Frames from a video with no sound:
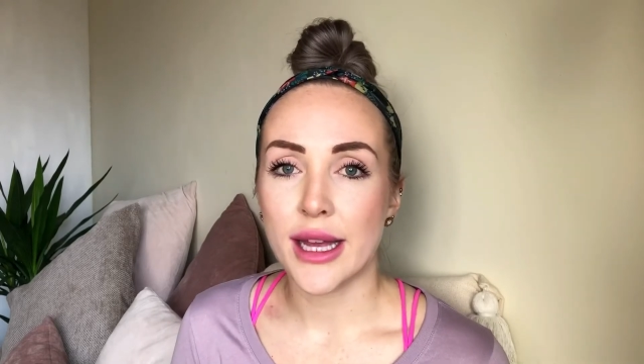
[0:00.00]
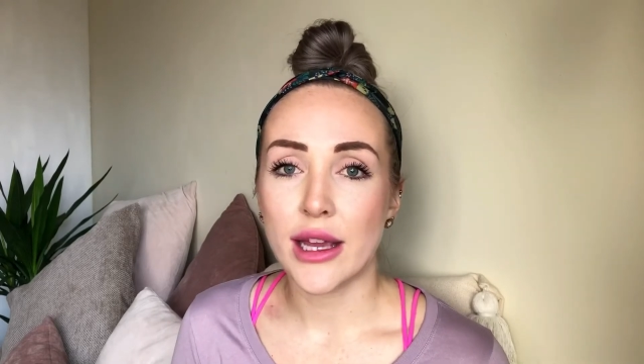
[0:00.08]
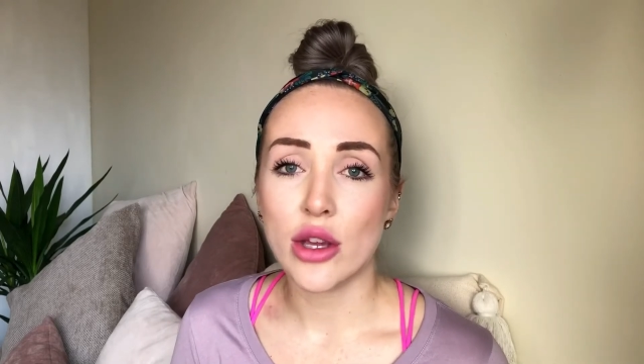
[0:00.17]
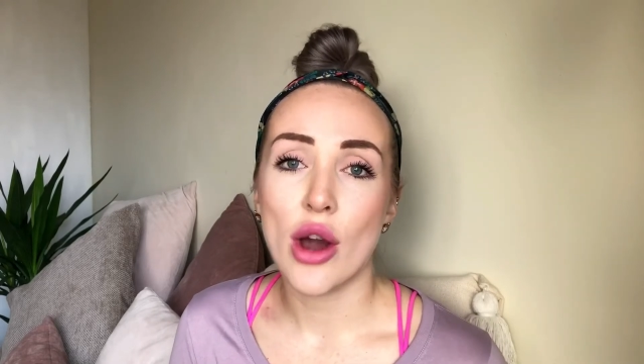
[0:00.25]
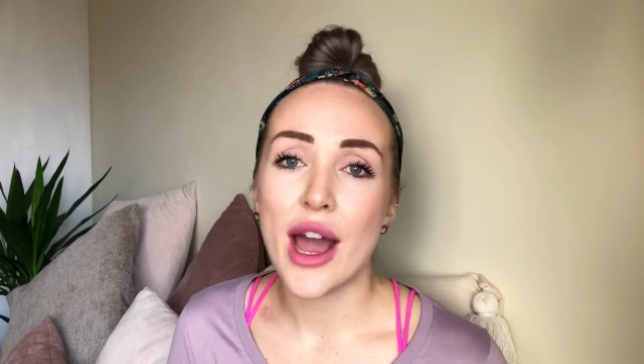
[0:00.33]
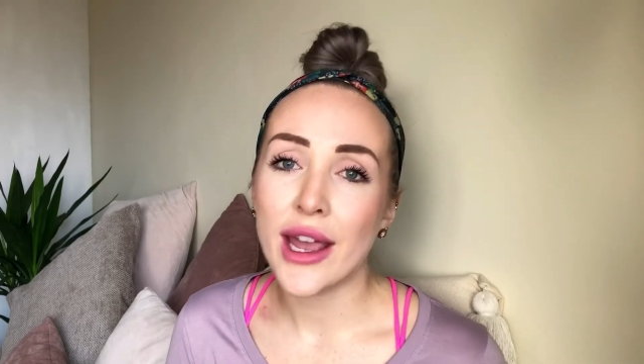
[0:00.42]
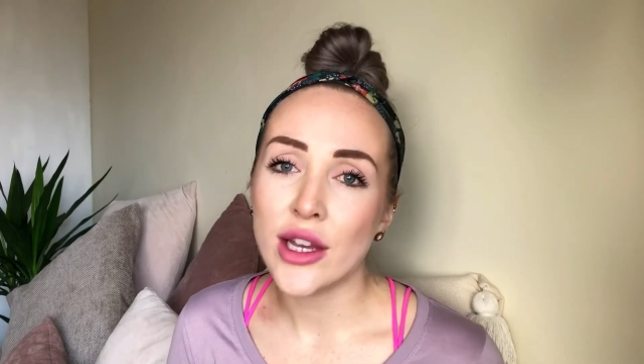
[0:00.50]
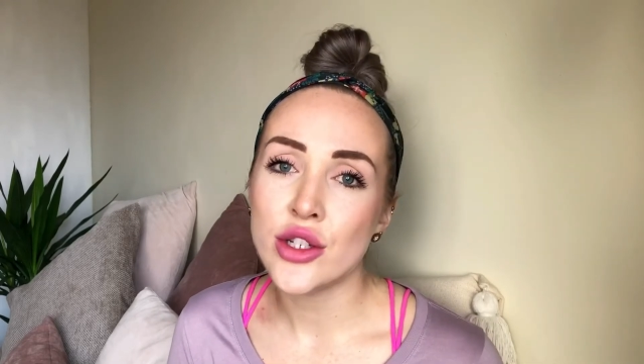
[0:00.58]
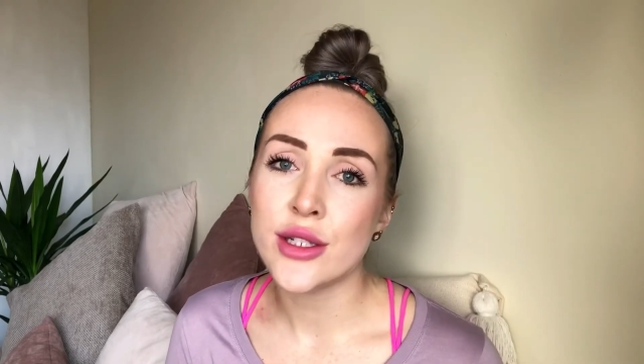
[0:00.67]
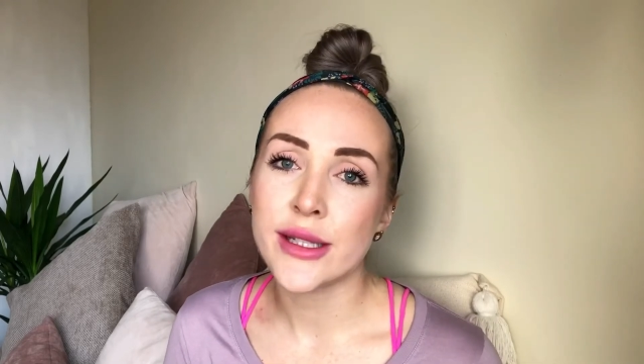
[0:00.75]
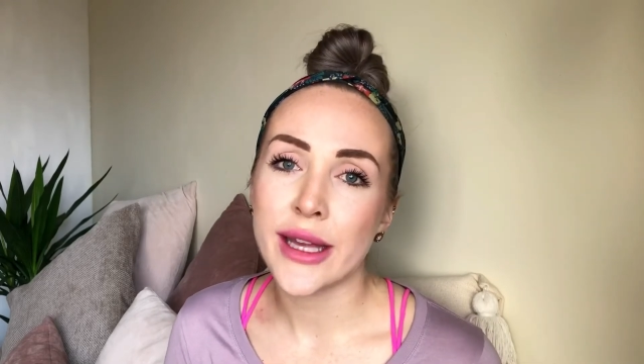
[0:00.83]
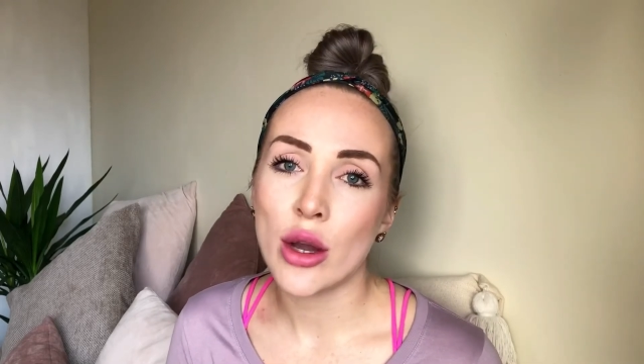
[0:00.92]
your
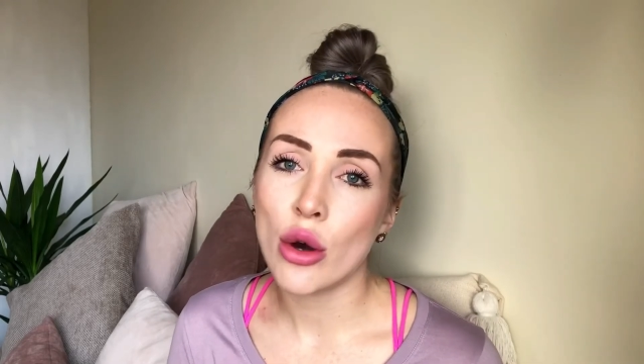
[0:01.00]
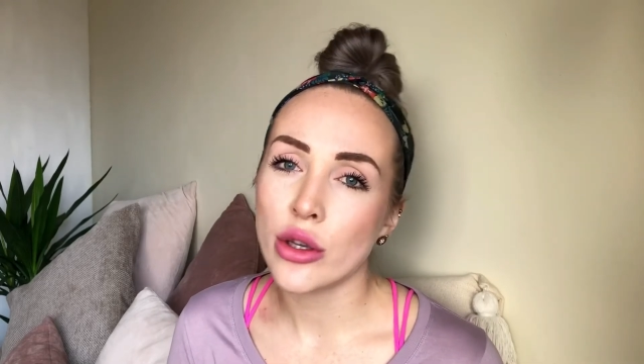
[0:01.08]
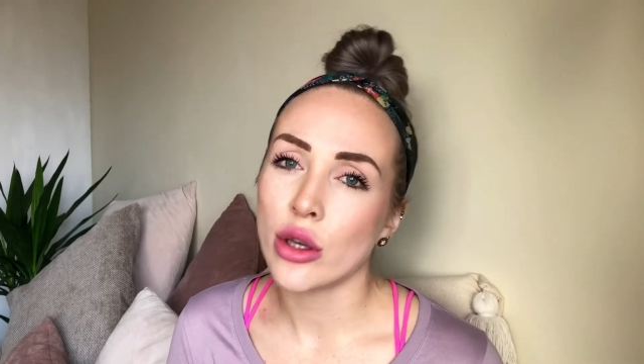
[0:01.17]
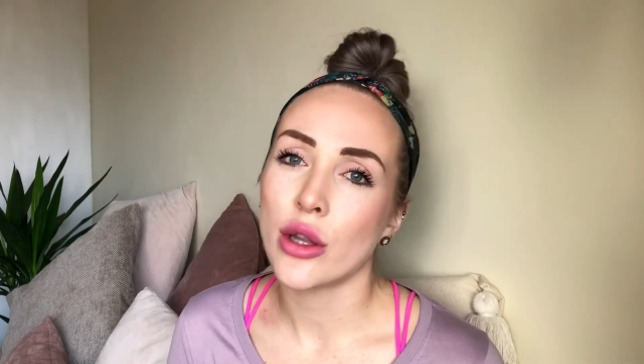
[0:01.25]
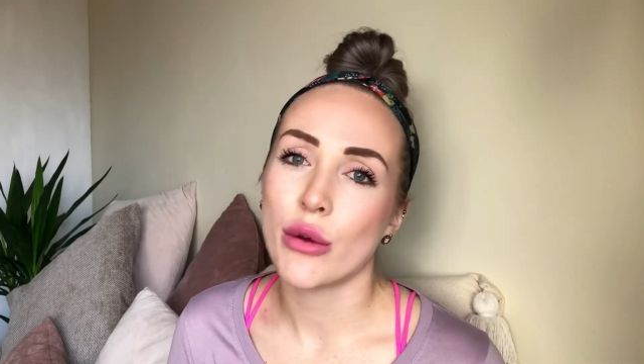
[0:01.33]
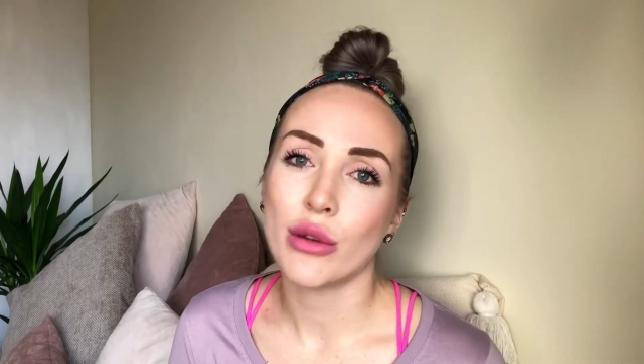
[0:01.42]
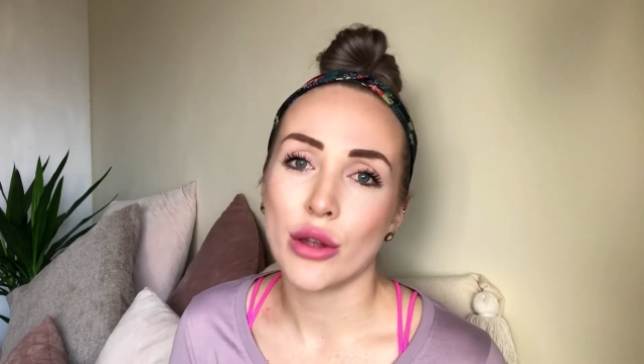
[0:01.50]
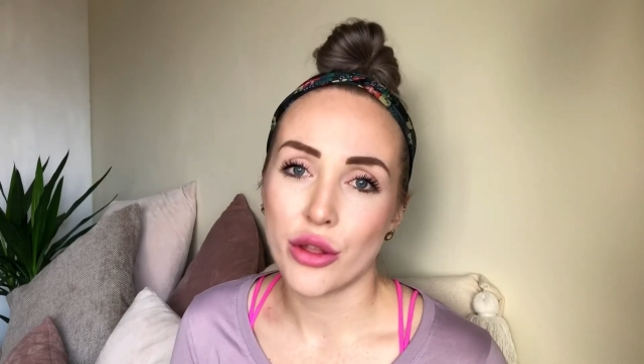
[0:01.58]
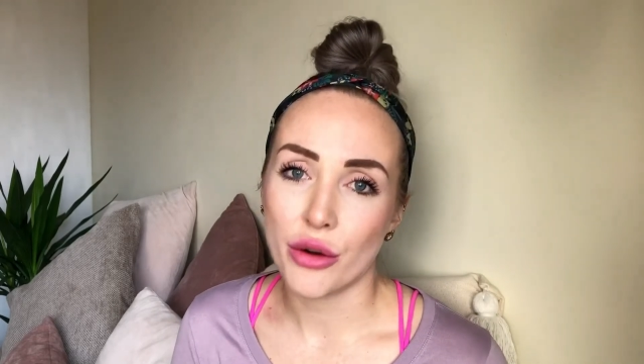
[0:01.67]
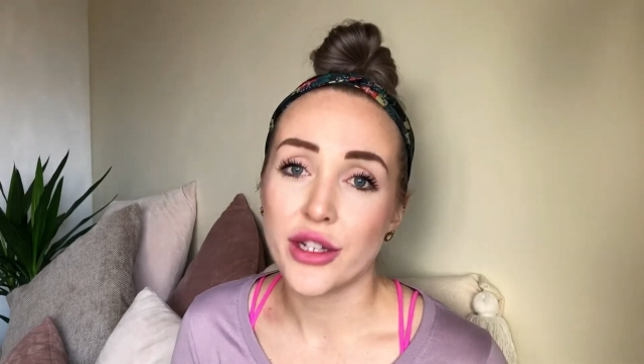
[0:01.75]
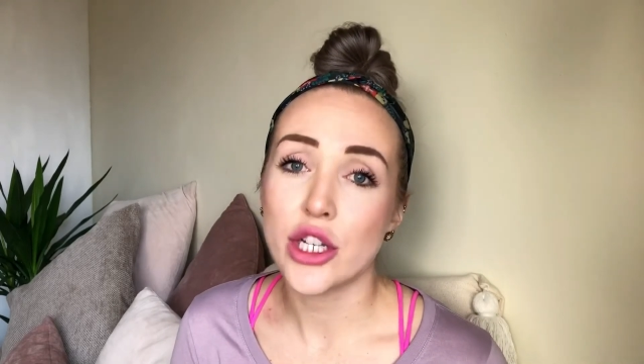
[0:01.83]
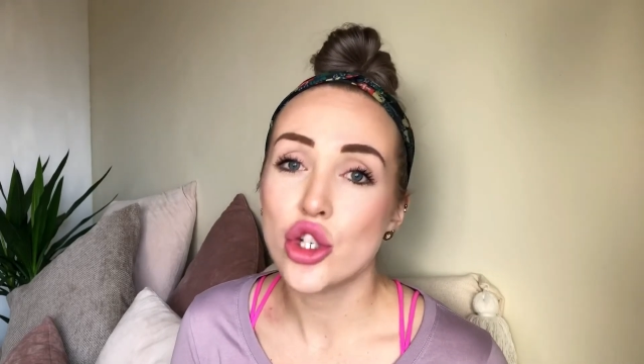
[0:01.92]
agency or your local
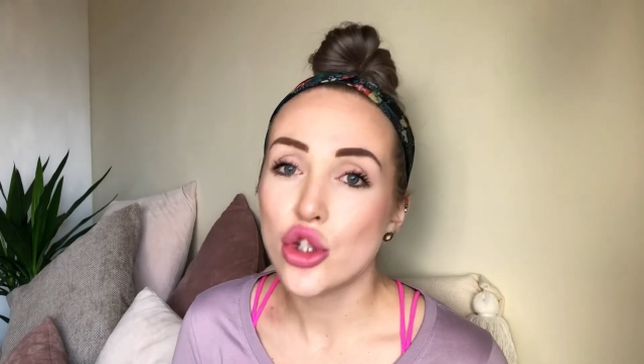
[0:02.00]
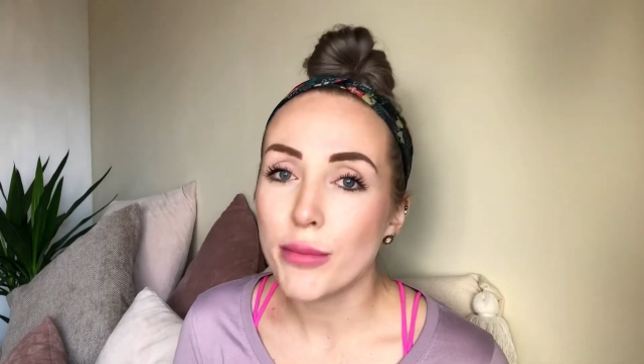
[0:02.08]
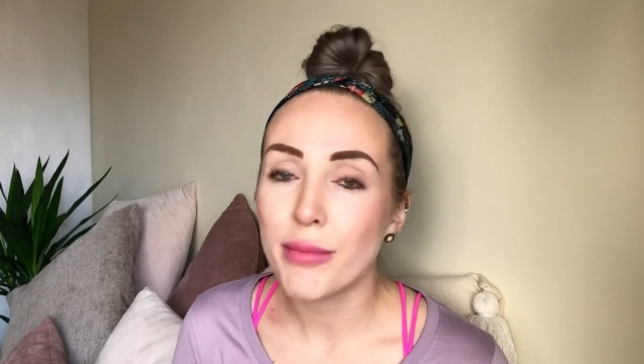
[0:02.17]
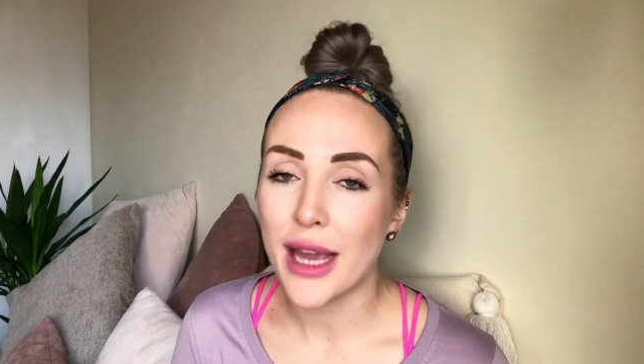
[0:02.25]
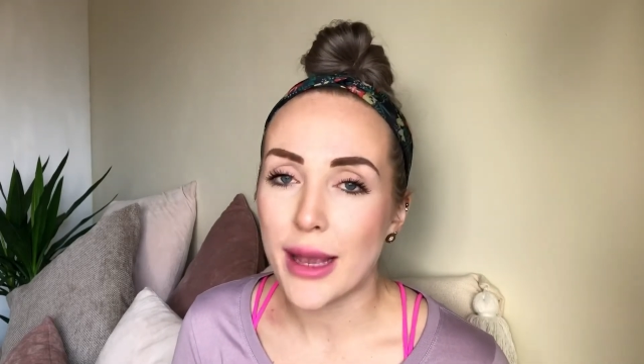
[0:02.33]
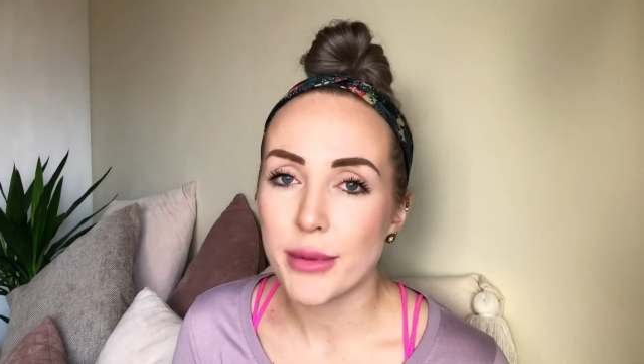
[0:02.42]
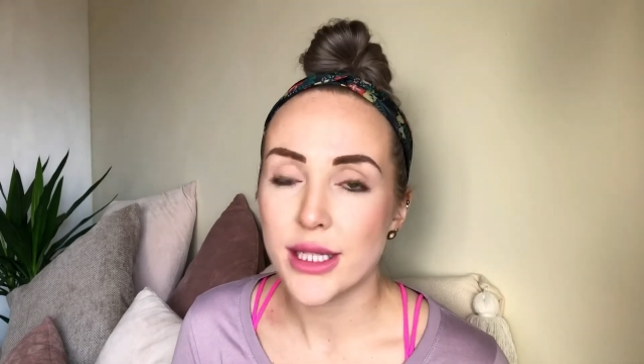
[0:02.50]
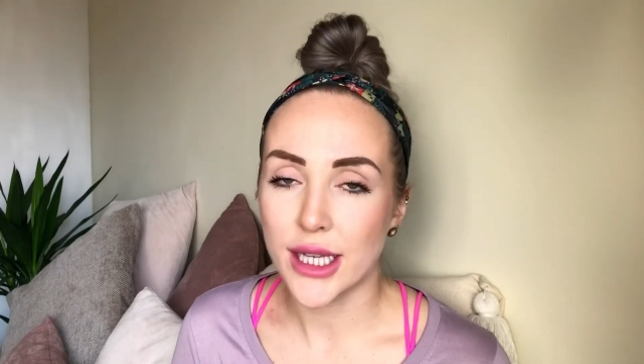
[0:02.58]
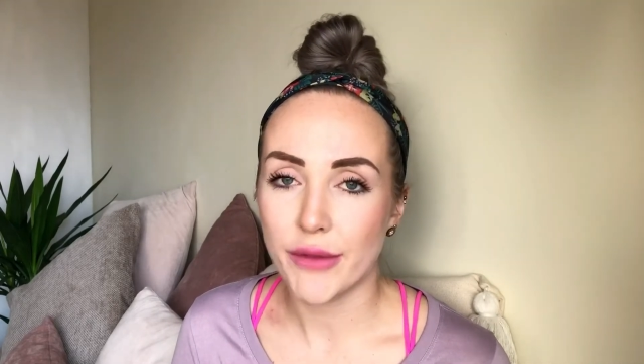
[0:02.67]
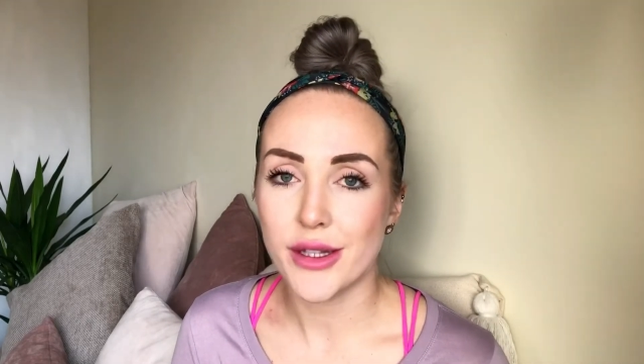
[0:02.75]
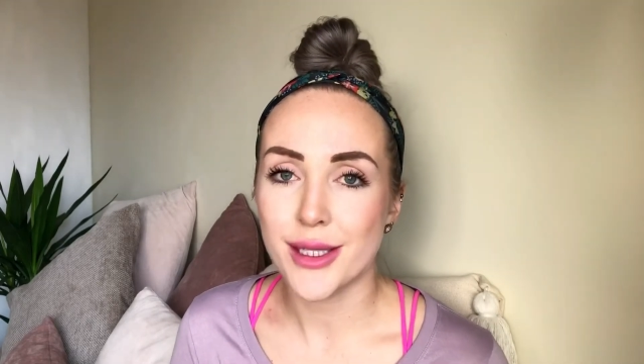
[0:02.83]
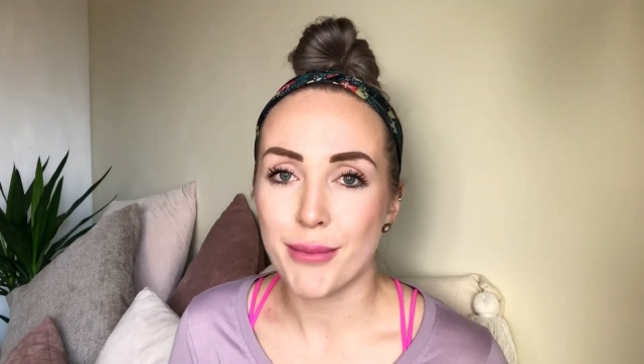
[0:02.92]
authority should be able to give you
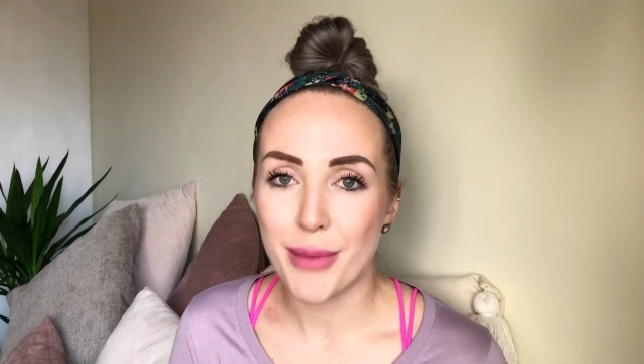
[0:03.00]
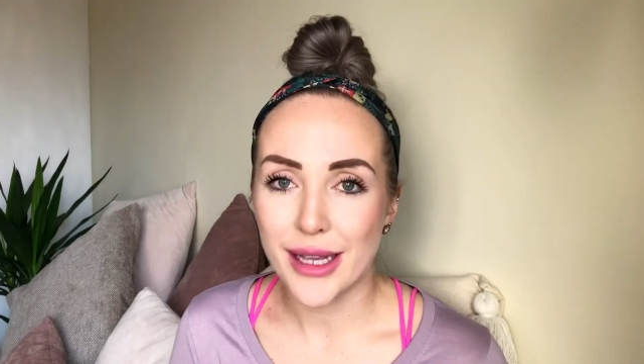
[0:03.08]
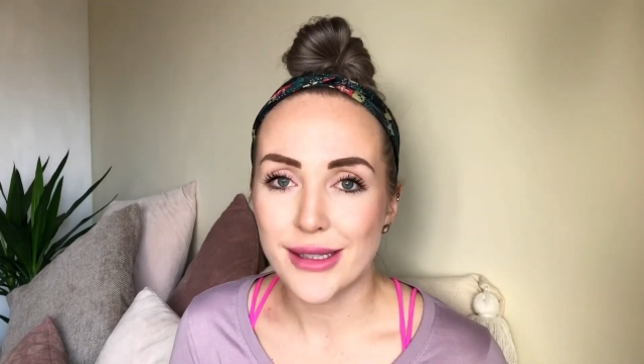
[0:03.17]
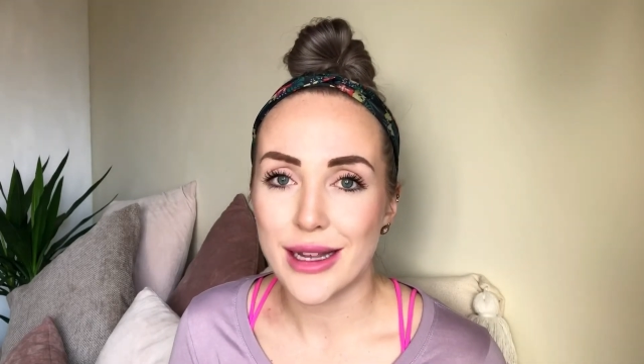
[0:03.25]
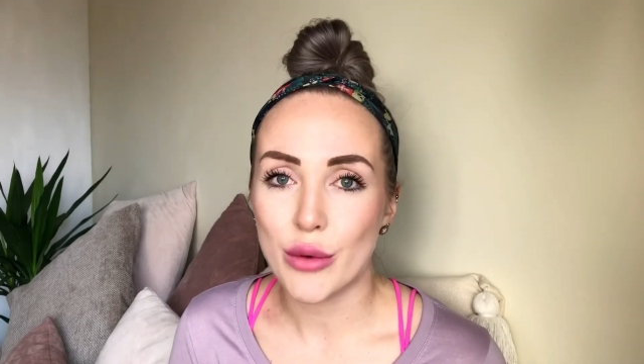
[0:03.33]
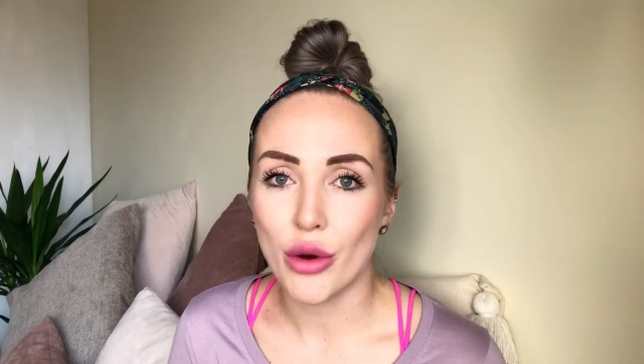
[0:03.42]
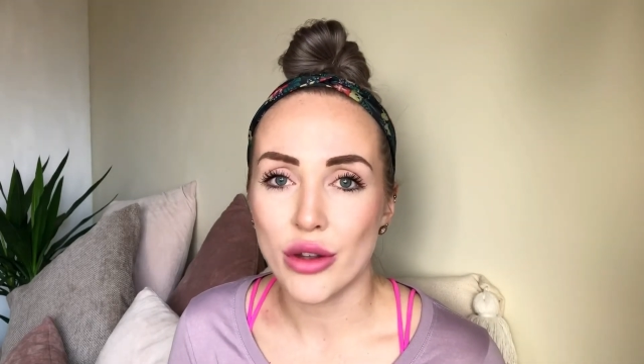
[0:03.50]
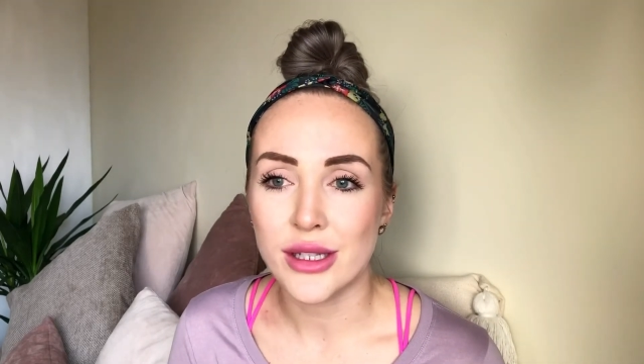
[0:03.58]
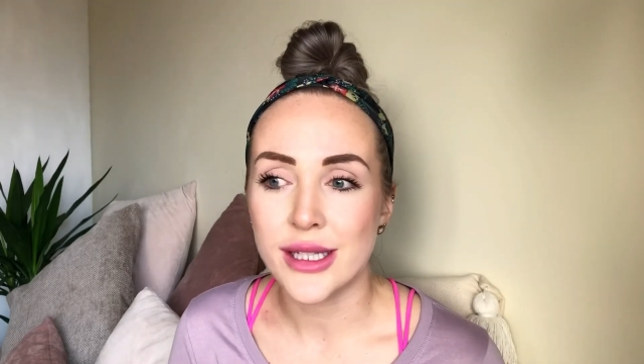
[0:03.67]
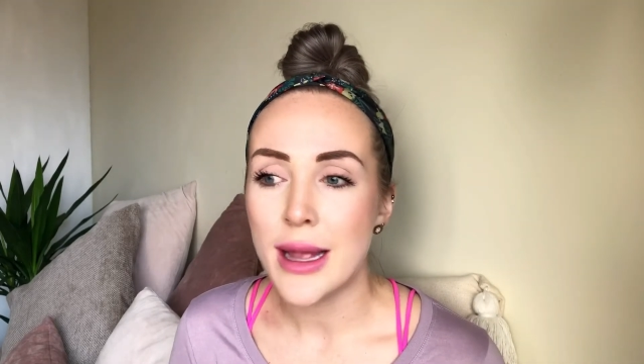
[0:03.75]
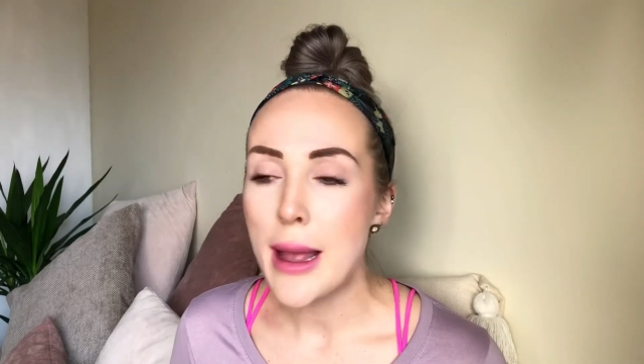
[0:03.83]
some basic ones.